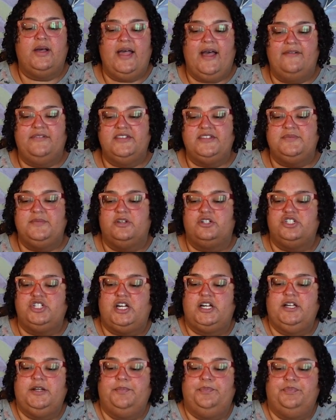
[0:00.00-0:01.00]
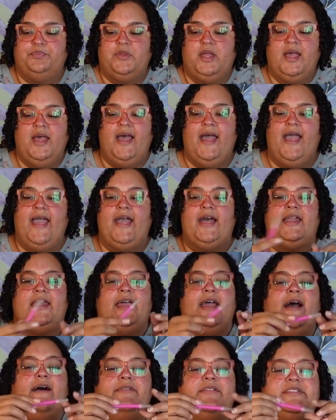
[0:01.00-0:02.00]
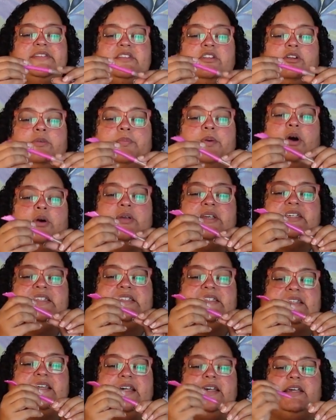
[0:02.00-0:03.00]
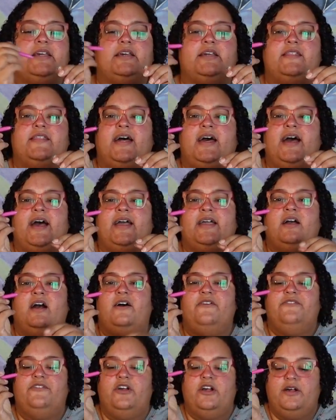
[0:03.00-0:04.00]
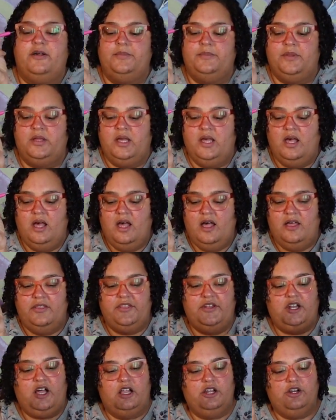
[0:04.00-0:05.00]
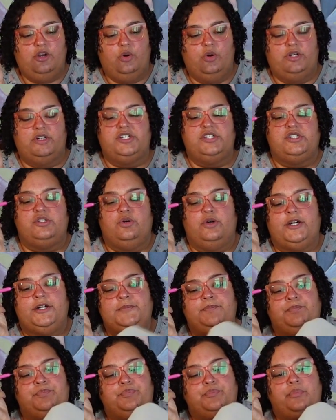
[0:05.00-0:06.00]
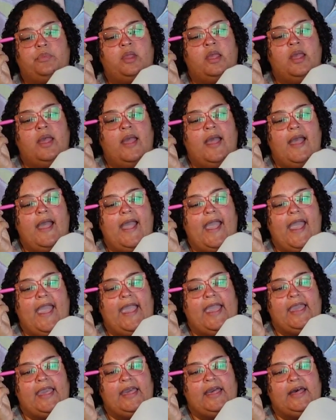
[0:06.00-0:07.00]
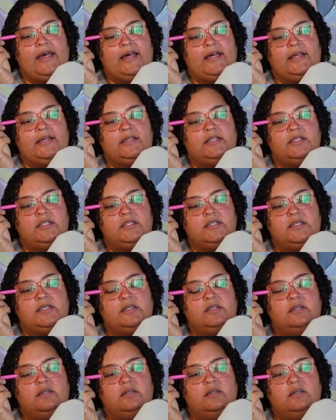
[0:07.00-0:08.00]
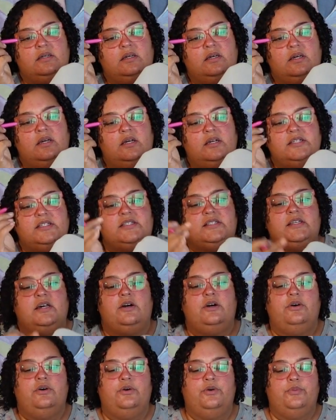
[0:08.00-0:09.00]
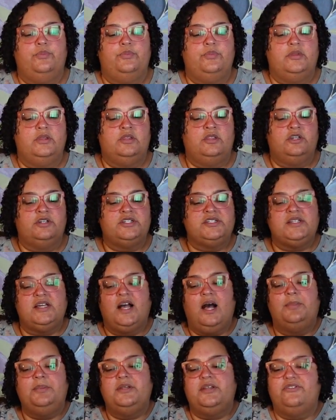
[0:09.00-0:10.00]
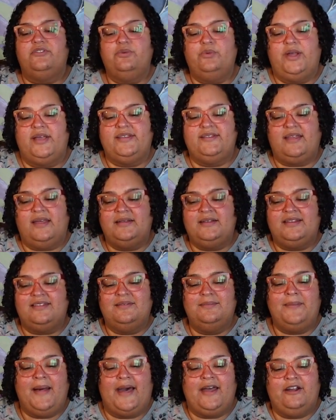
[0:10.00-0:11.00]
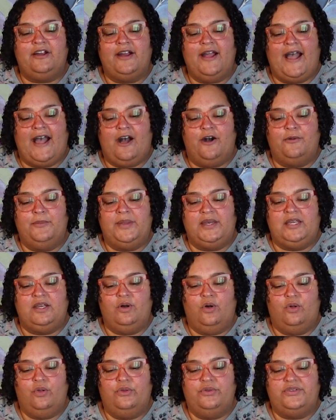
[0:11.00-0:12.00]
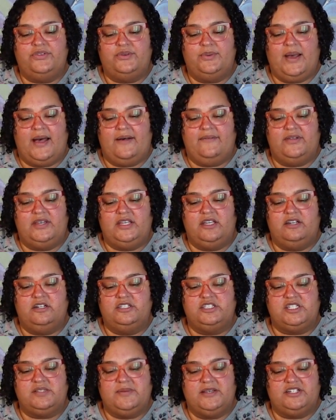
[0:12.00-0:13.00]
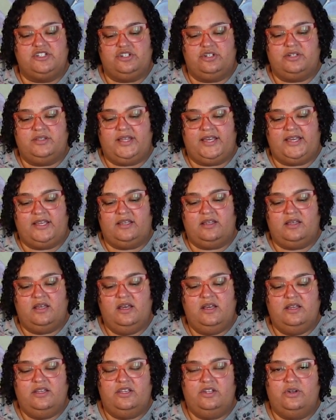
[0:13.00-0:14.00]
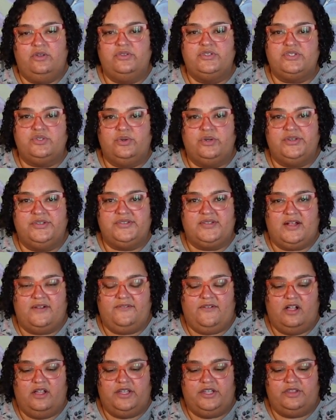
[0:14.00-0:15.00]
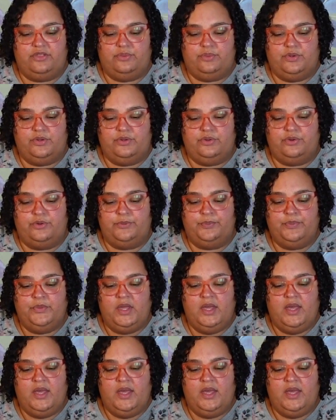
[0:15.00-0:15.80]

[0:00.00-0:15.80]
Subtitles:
have this milk jug and I have this little pokey stick that I got from the dollar quarter store. And so there's a couple different ways. It doesn't matter how many holes you have in here, just make sure the soil's not falling through.